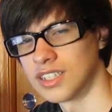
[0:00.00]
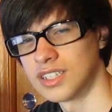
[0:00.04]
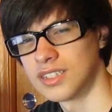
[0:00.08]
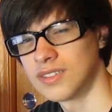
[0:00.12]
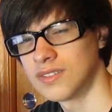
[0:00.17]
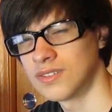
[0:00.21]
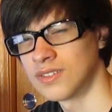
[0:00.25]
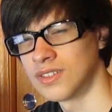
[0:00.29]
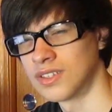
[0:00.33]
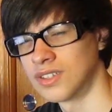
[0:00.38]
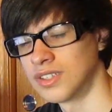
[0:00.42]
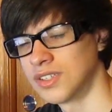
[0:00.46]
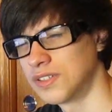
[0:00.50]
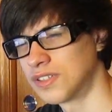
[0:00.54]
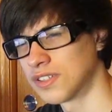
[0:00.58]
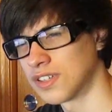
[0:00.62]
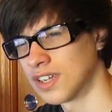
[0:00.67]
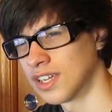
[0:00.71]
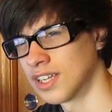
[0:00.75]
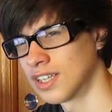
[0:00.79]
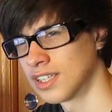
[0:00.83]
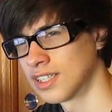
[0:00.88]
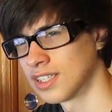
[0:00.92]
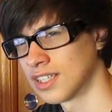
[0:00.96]
you
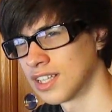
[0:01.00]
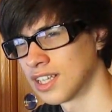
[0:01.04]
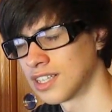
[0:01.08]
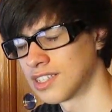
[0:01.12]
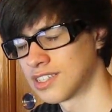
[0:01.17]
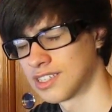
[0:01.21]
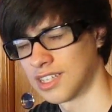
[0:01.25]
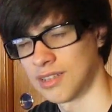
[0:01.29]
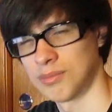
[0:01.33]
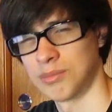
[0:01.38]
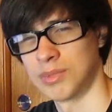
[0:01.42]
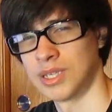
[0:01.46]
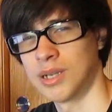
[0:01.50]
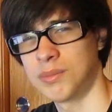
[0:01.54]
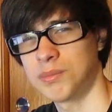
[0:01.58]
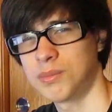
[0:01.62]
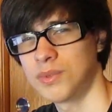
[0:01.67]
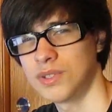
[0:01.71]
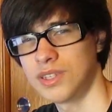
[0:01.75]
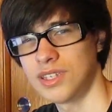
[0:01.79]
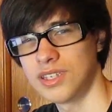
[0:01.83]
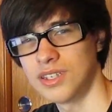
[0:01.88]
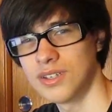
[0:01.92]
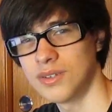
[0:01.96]
trying to, like, set me up
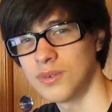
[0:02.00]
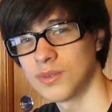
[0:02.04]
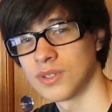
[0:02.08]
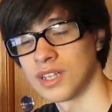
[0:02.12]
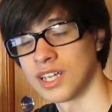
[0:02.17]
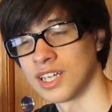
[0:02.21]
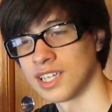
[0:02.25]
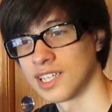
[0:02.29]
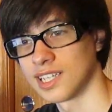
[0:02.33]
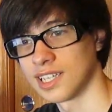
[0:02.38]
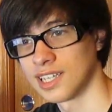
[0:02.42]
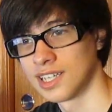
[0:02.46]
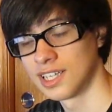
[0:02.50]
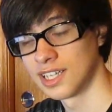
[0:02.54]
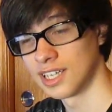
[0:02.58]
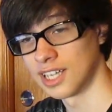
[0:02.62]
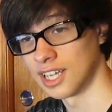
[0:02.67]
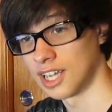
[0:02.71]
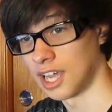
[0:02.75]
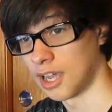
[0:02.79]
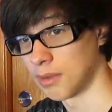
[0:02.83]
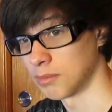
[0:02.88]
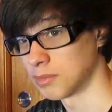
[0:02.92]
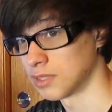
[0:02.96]
with you? Like...
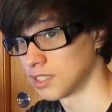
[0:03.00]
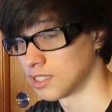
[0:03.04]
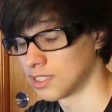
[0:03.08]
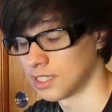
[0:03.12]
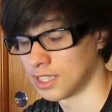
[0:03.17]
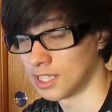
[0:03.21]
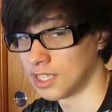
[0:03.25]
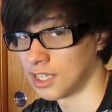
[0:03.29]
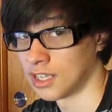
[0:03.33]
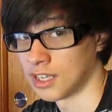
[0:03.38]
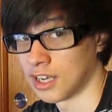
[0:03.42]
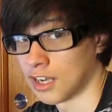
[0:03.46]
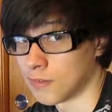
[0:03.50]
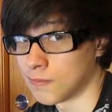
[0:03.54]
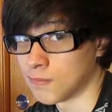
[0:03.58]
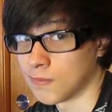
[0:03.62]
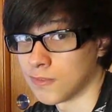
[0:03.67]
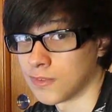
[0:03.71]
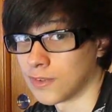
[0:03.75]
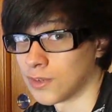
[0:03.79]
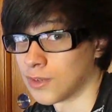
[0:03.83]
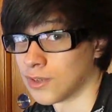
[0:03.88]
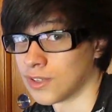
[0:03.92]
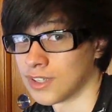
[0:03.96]
I'm just saying, I'm
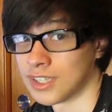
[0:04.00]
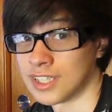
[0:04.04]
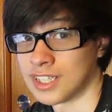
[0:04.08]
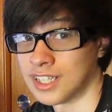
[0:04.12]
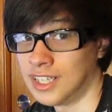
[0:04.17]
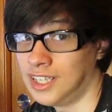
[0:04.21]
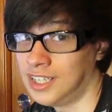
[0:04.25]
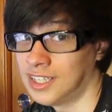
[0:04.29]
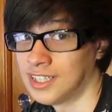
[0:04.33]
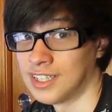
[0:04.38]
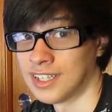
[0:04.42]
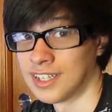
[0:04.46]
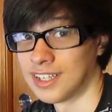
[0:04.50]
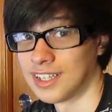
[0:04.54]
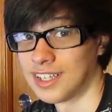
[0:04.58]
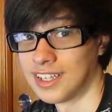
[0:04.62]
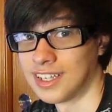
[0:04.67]
14,